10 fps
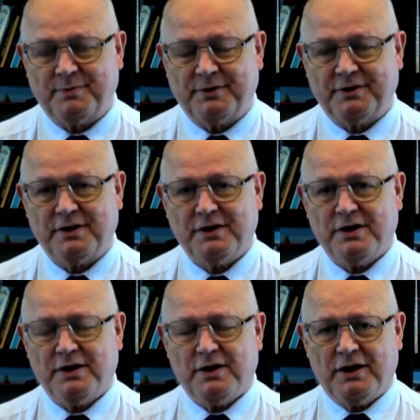But
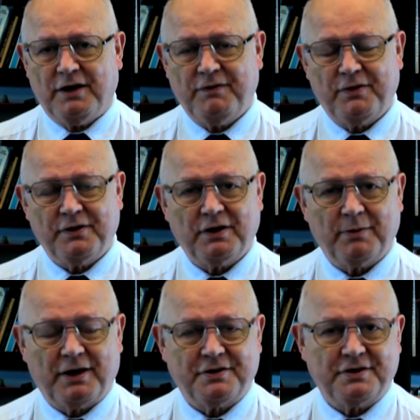if you think
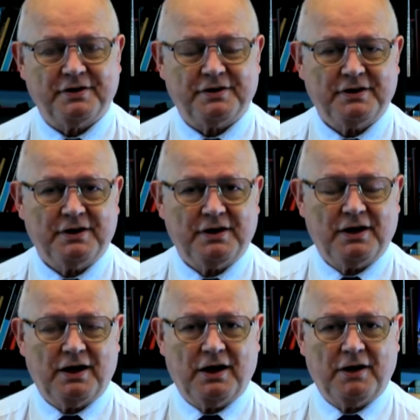about it,
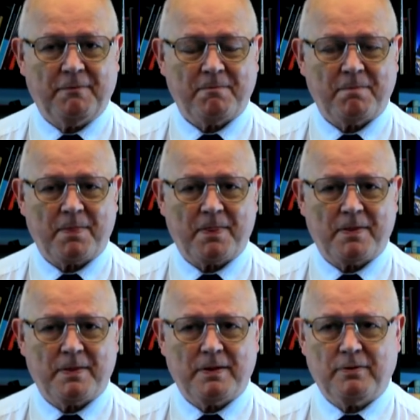
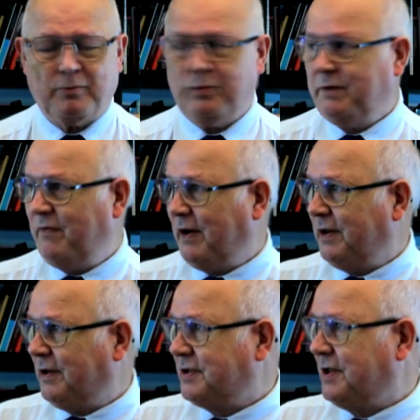we
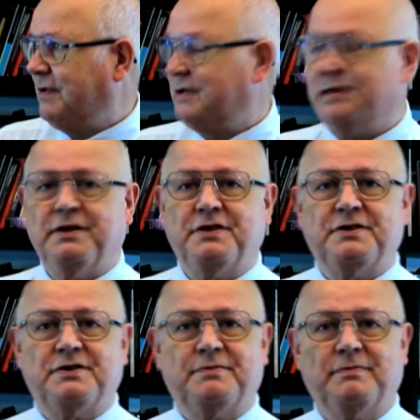find ourselves in
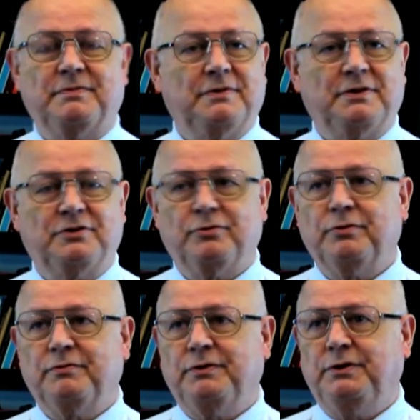this
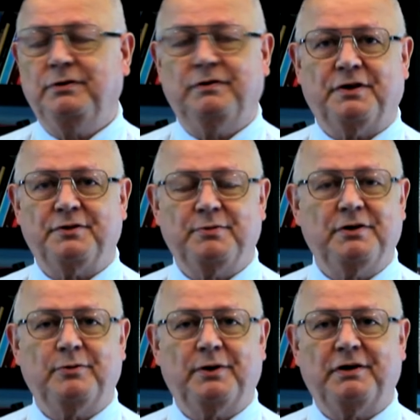extraordinary universe. We
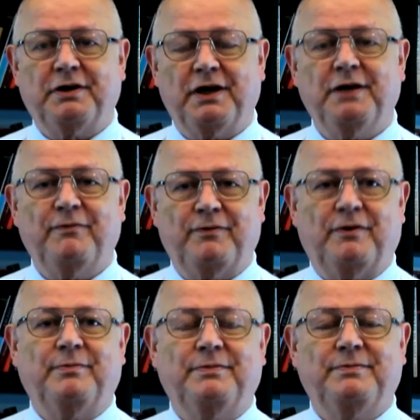don't know where it came
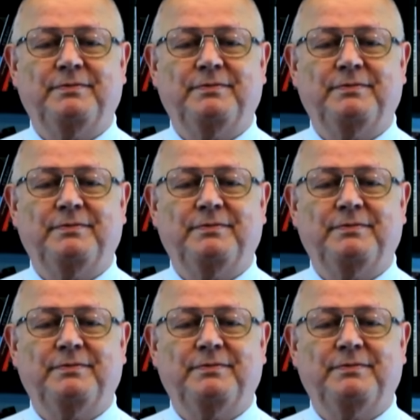from.